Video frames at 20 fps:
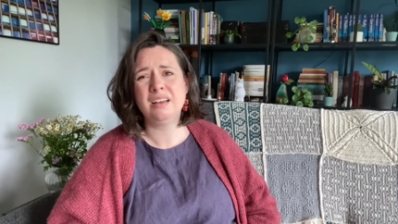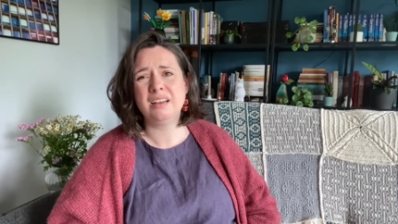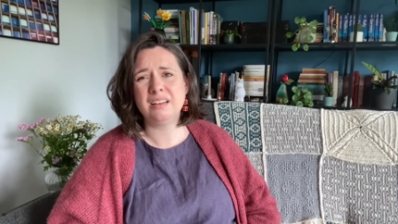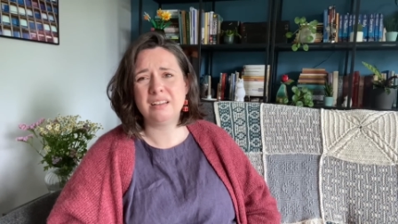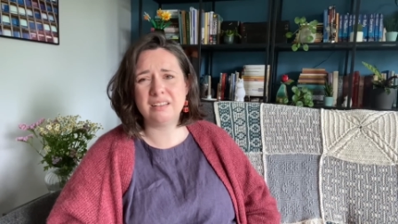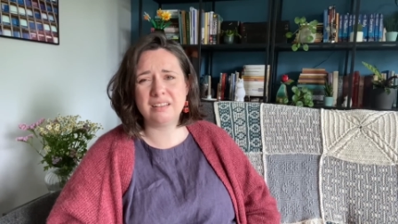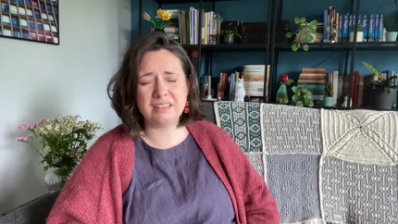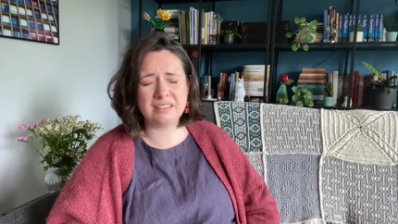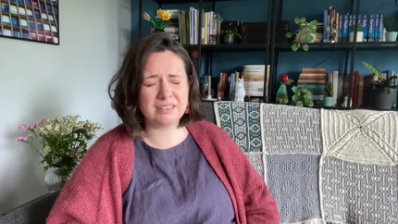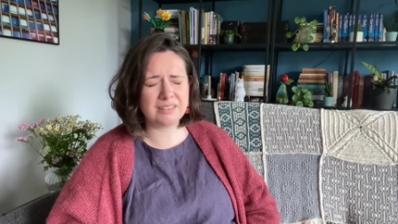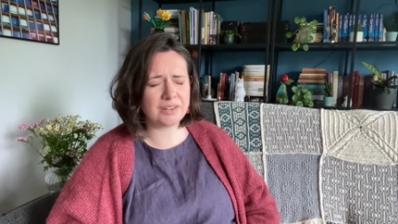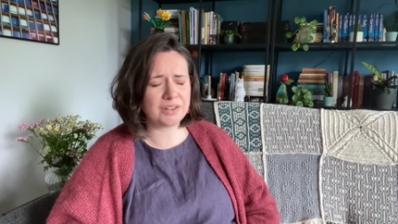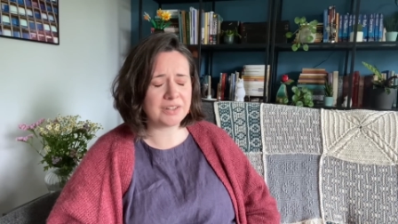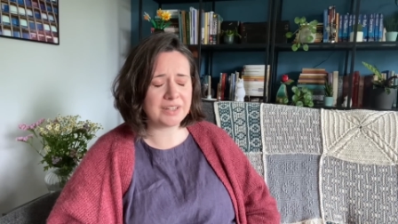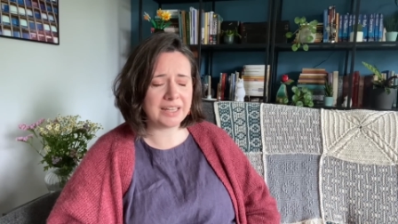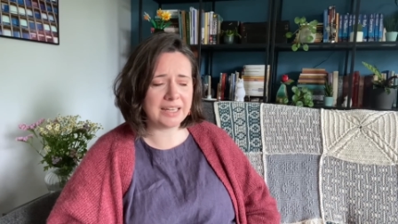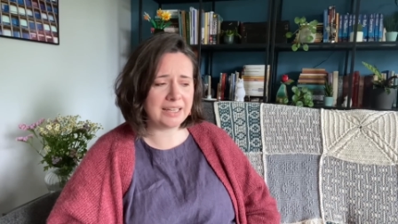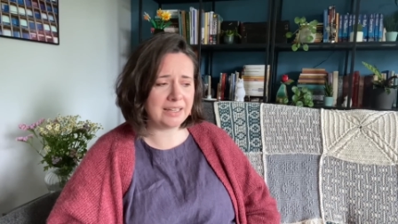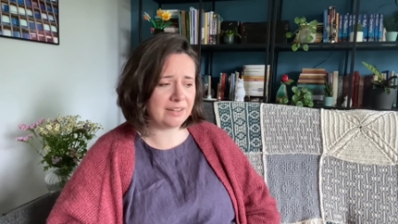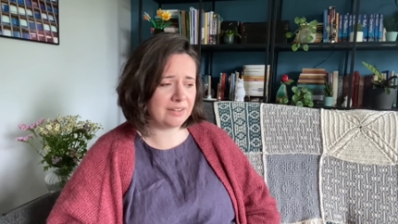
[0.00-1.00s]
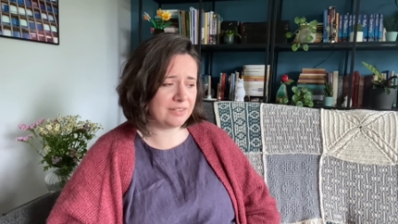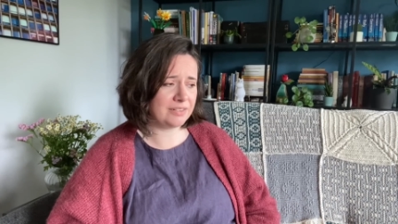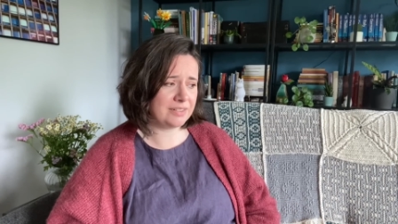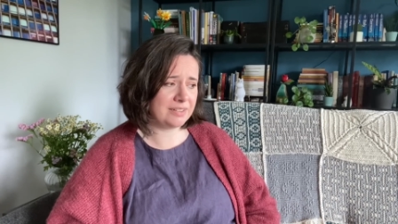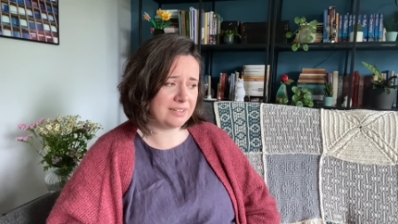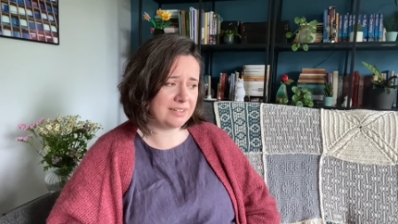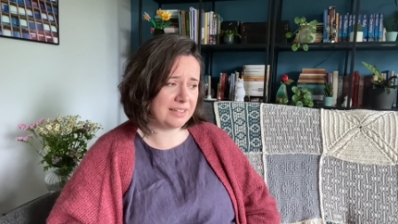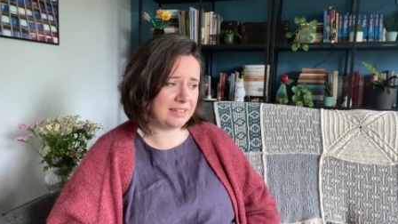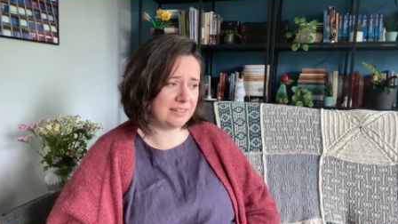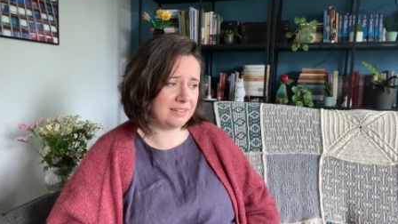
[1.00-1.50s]
Oh God, I hate going to
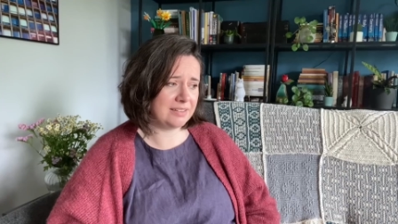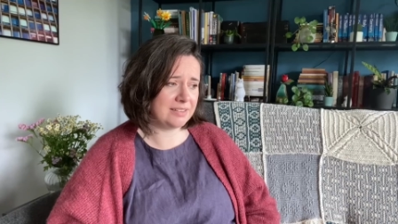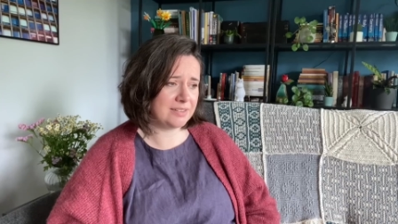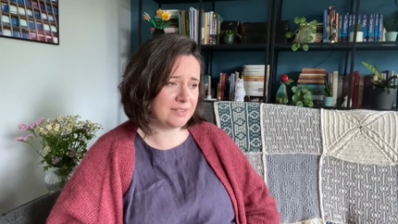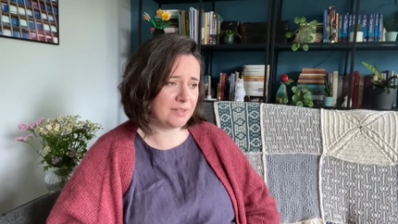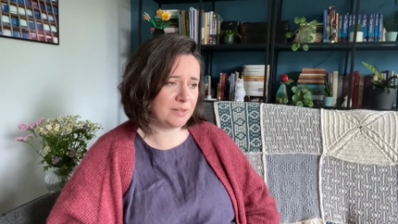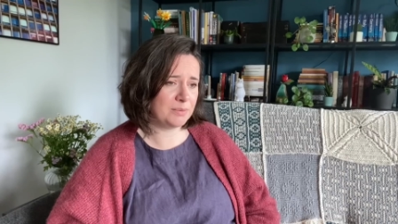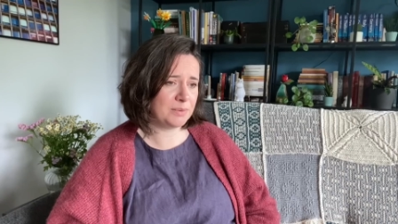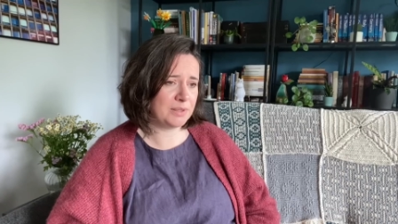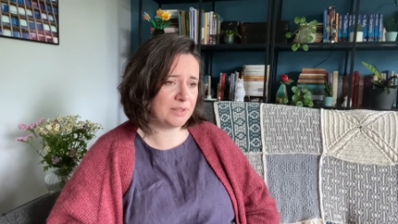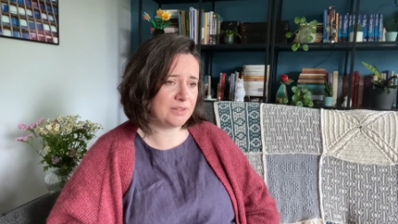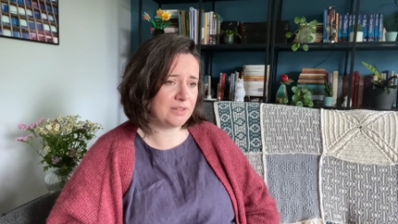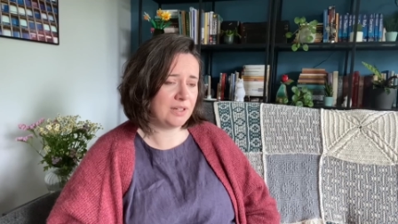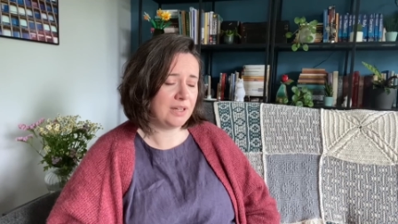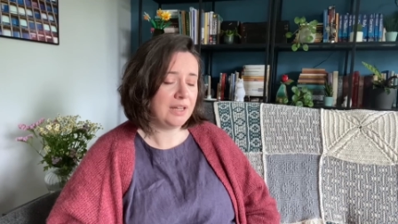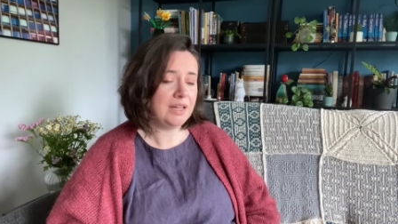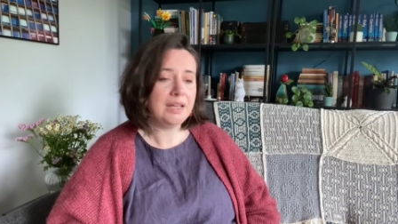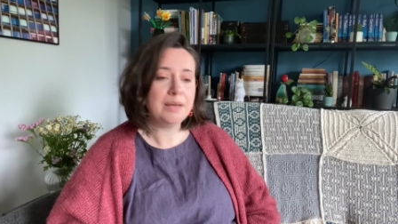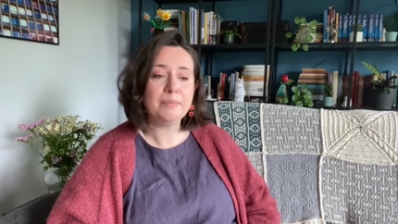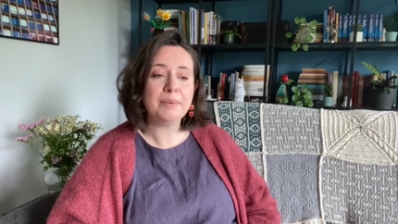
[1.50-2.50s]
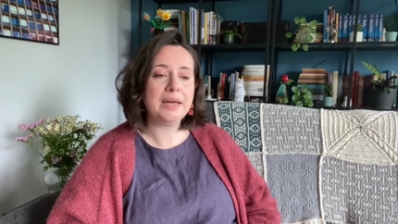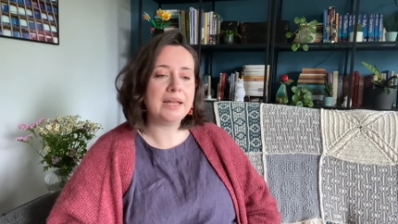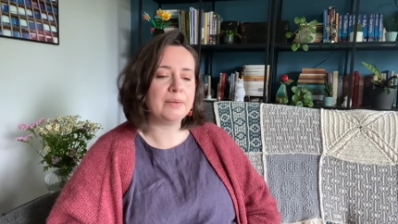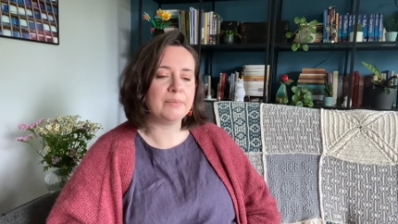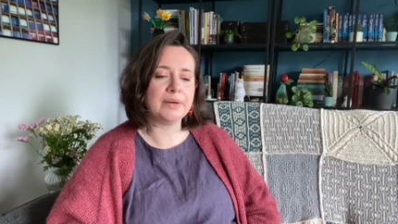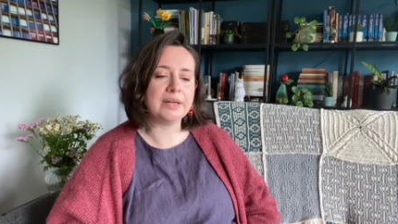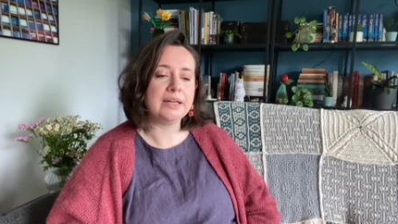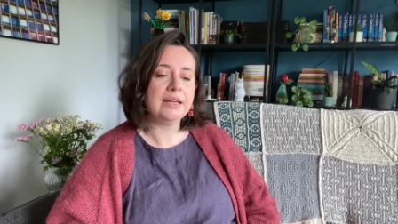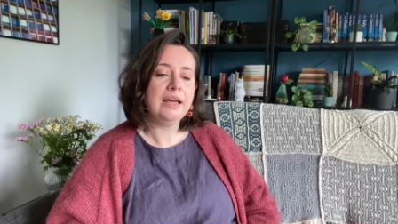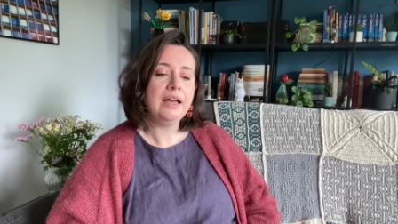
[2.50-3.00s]
the dentist so much.
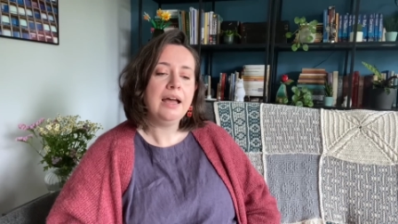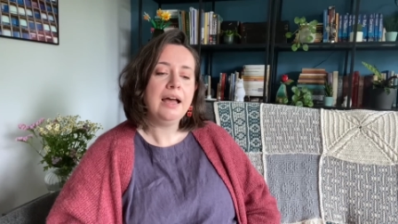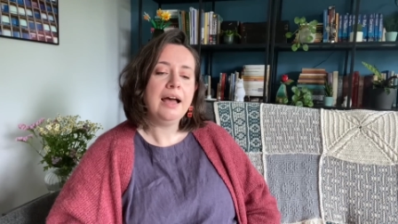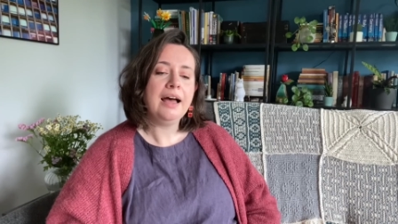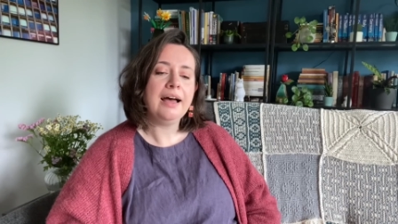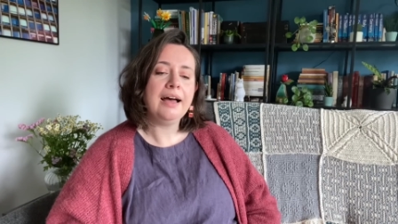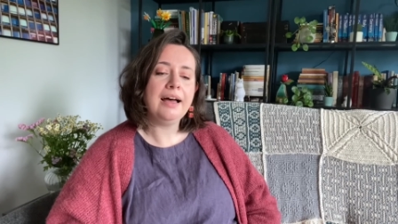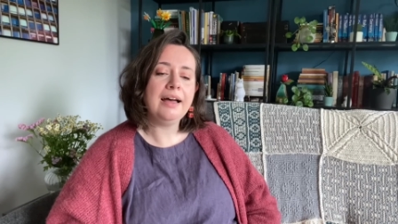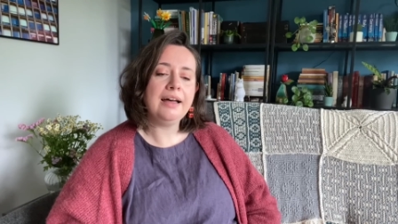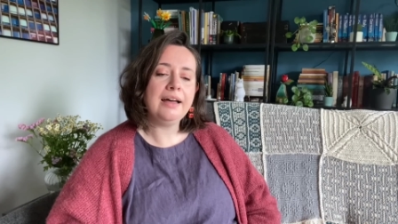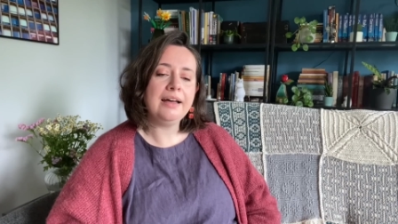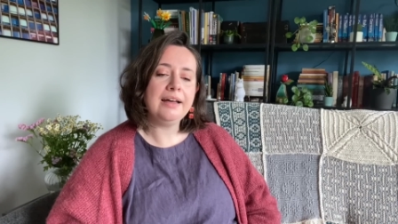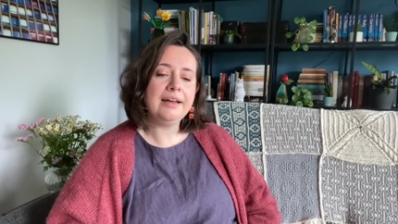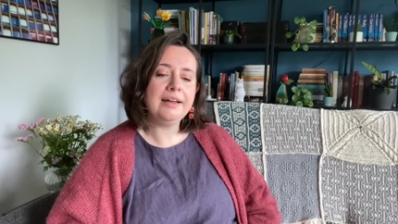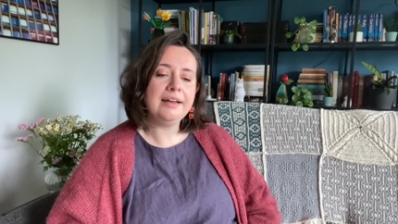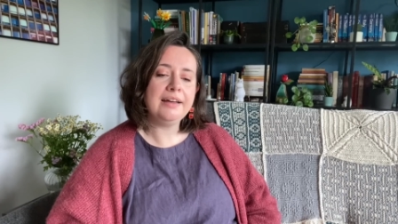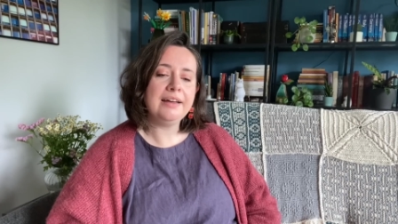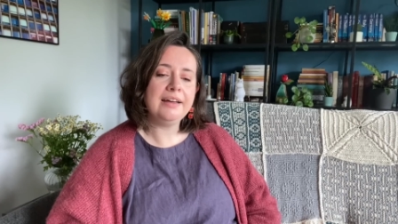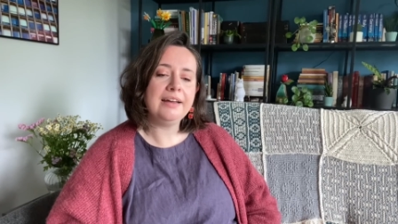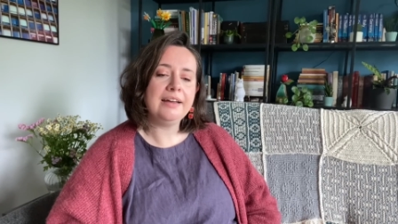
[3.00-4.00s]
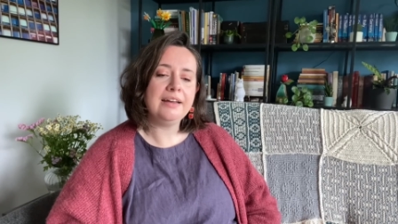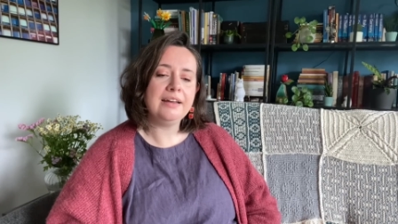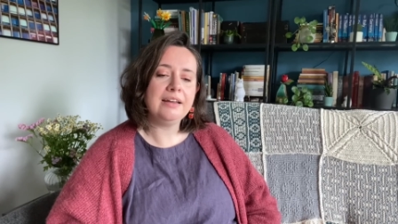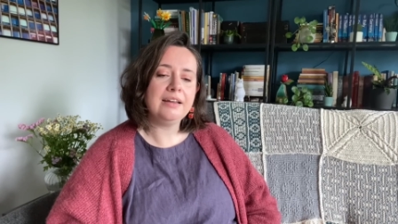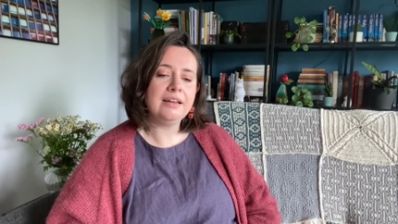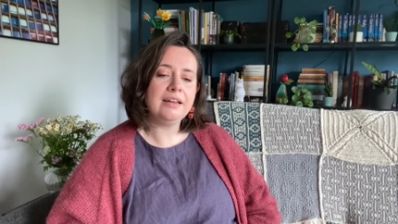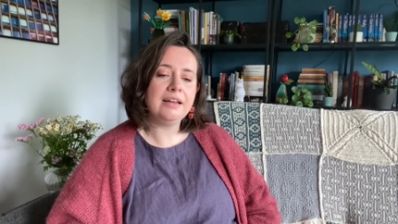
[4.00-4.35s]
Anyway, my